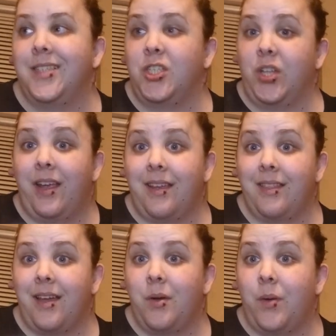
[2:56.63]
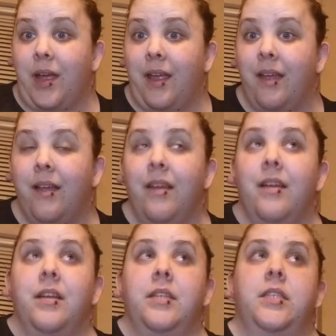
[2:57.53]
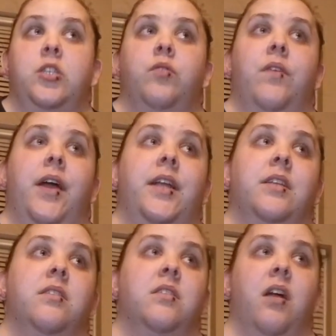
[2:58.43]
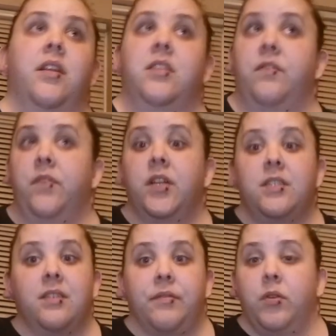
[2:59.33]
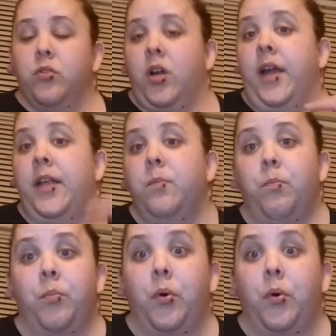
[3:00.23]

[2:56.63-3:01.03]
Did you like it that way? Did you find a difference if you tried